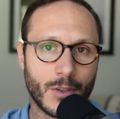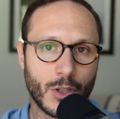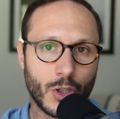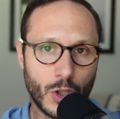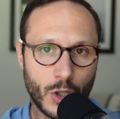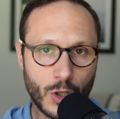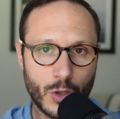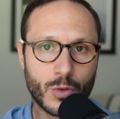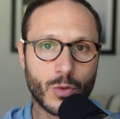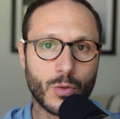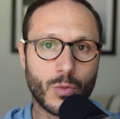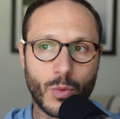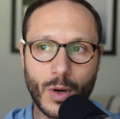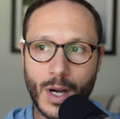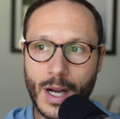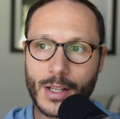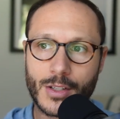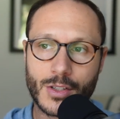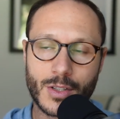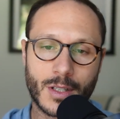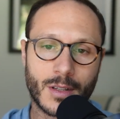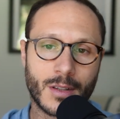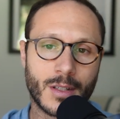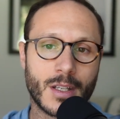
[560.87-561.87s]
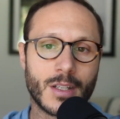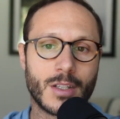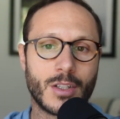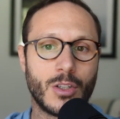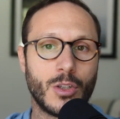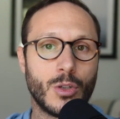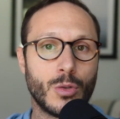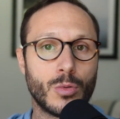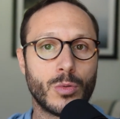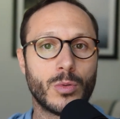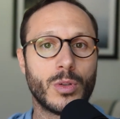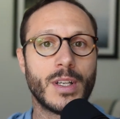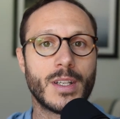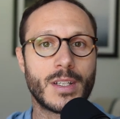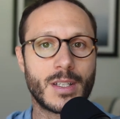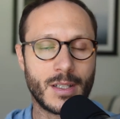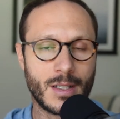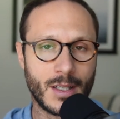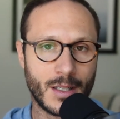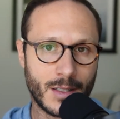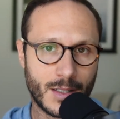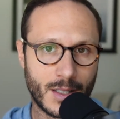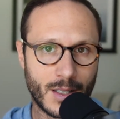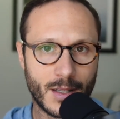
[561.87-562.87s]
You watching this, you
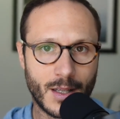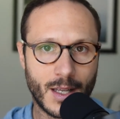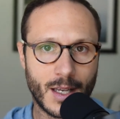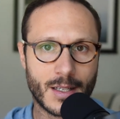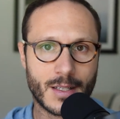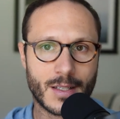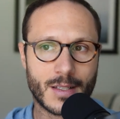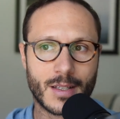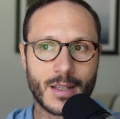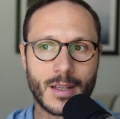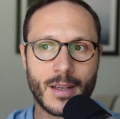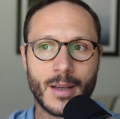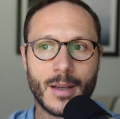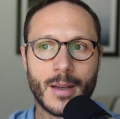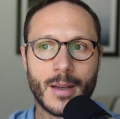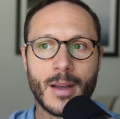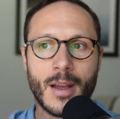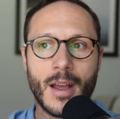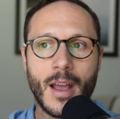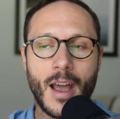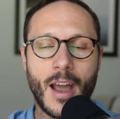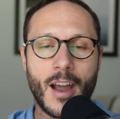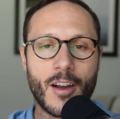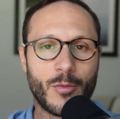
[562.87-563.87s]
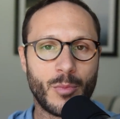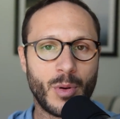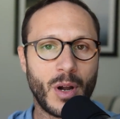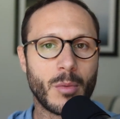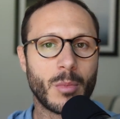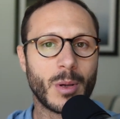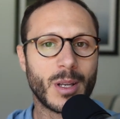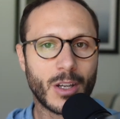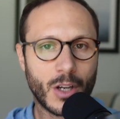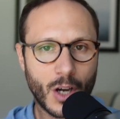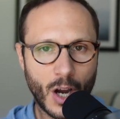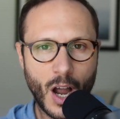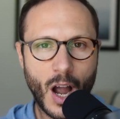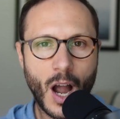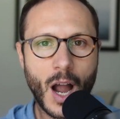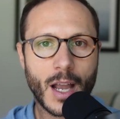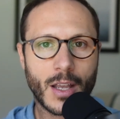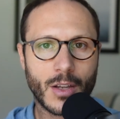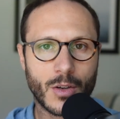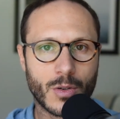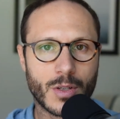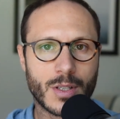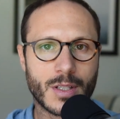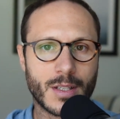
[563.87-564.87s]
listening to this, have probably
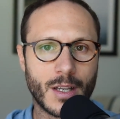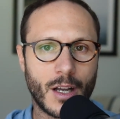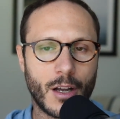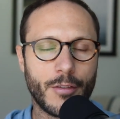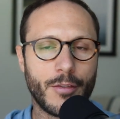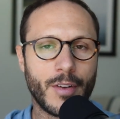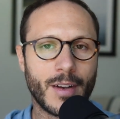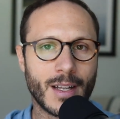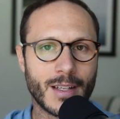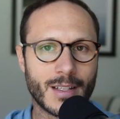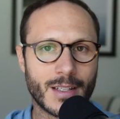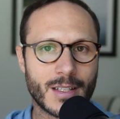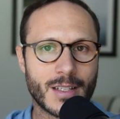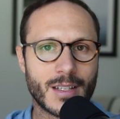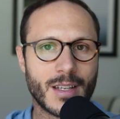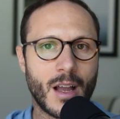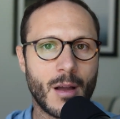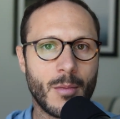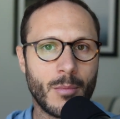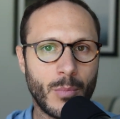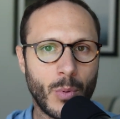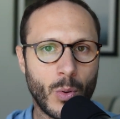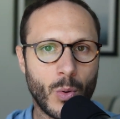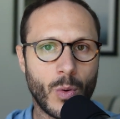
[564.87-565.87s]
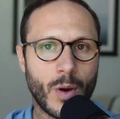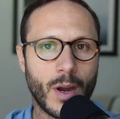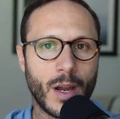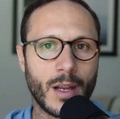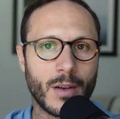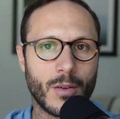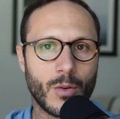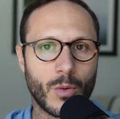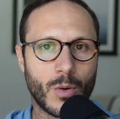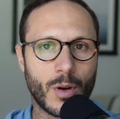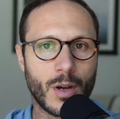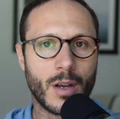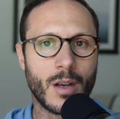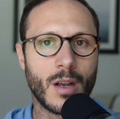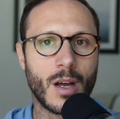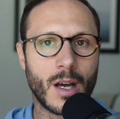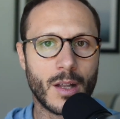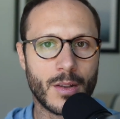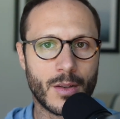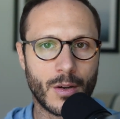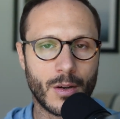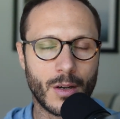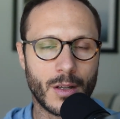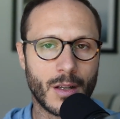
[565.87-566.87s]
caught yourself in at some point or
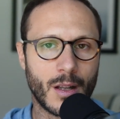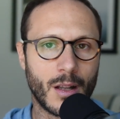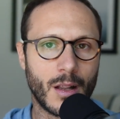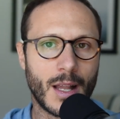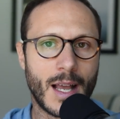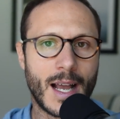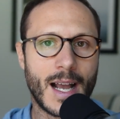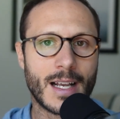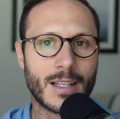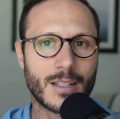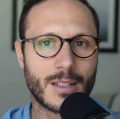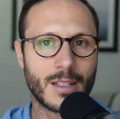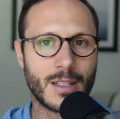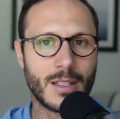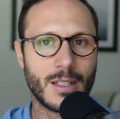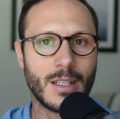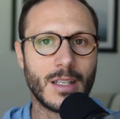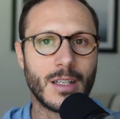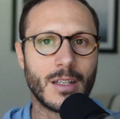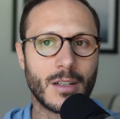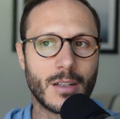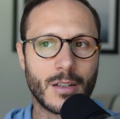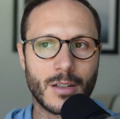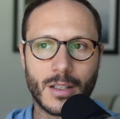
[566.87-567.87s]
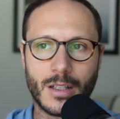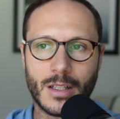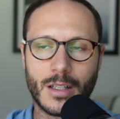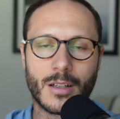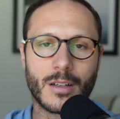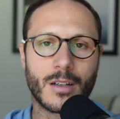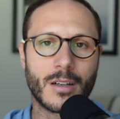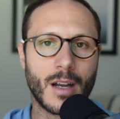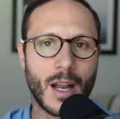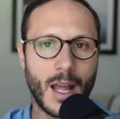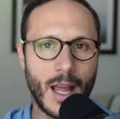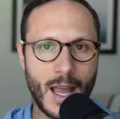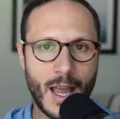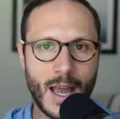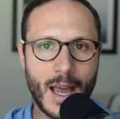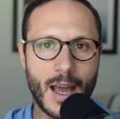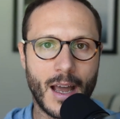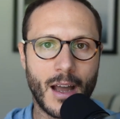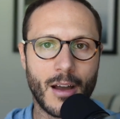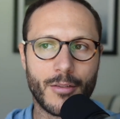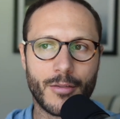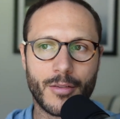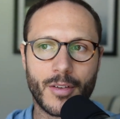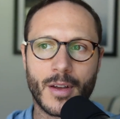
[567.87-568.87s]
another in the last year, year and a
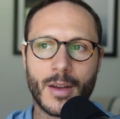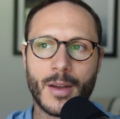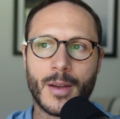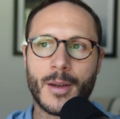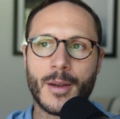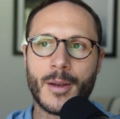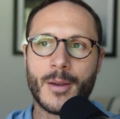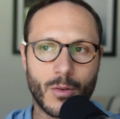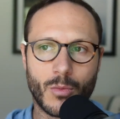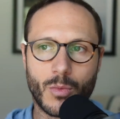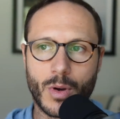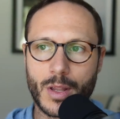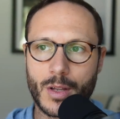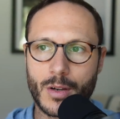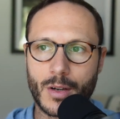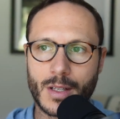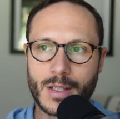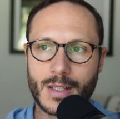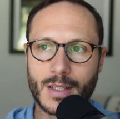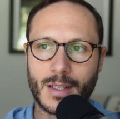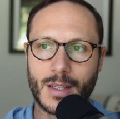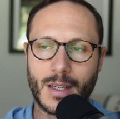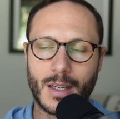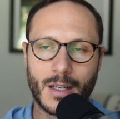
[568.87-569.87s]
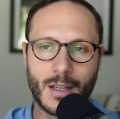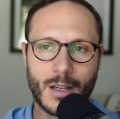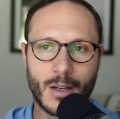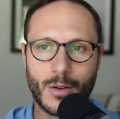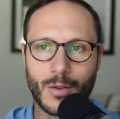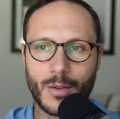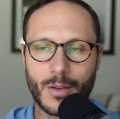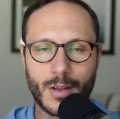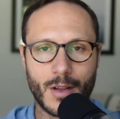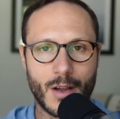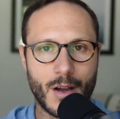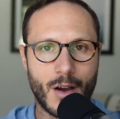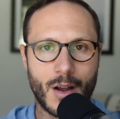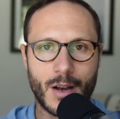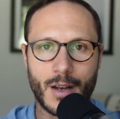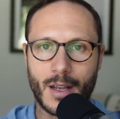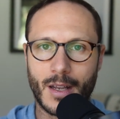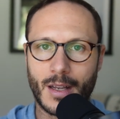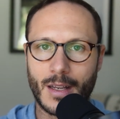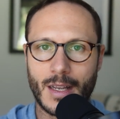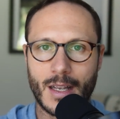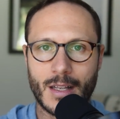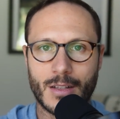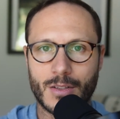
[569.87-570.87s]
half, whether it's, you know, on
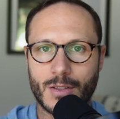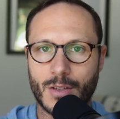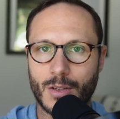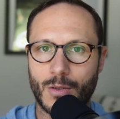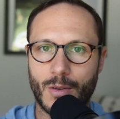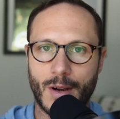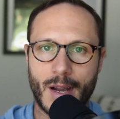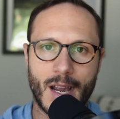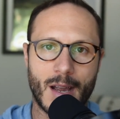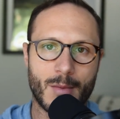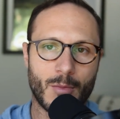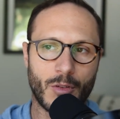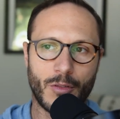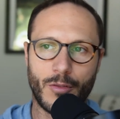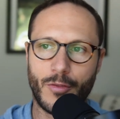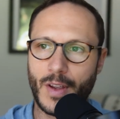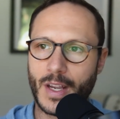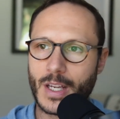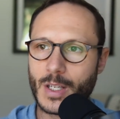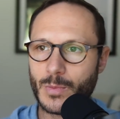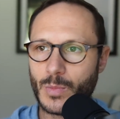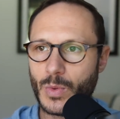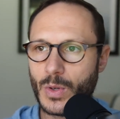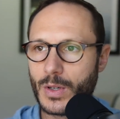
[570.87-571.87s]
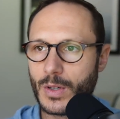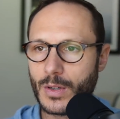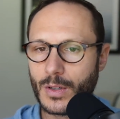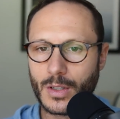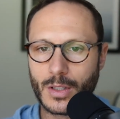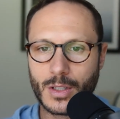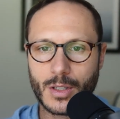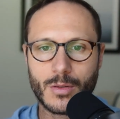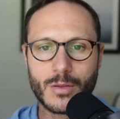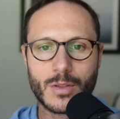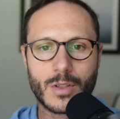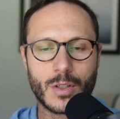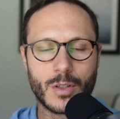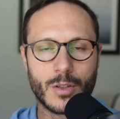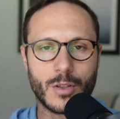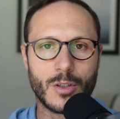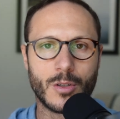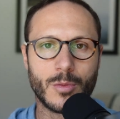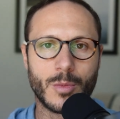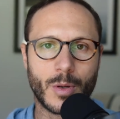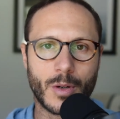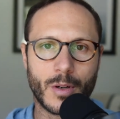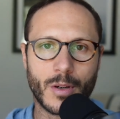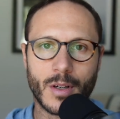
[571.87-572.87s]
a Instagram or Facebook or
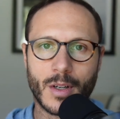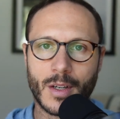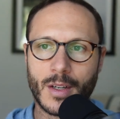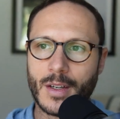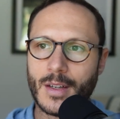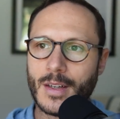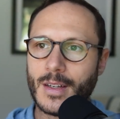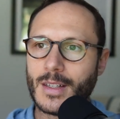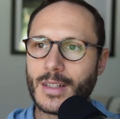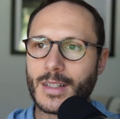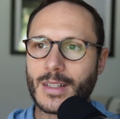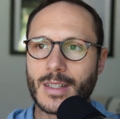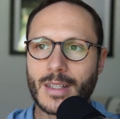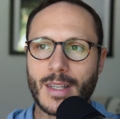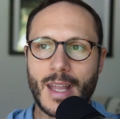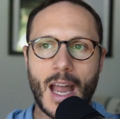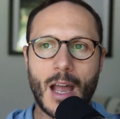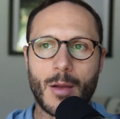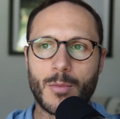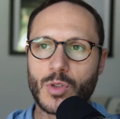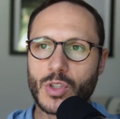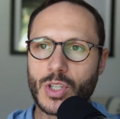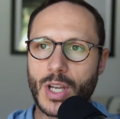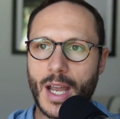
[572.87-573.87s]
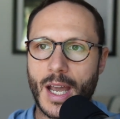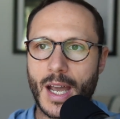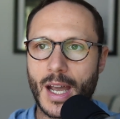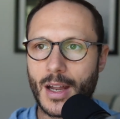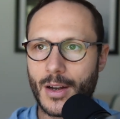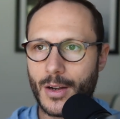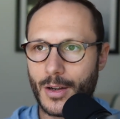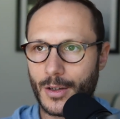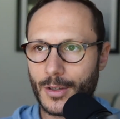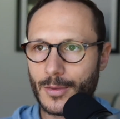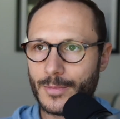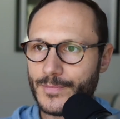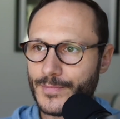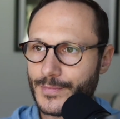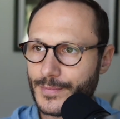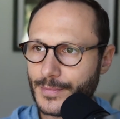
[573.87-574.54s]
YouTube or Snapchat, or,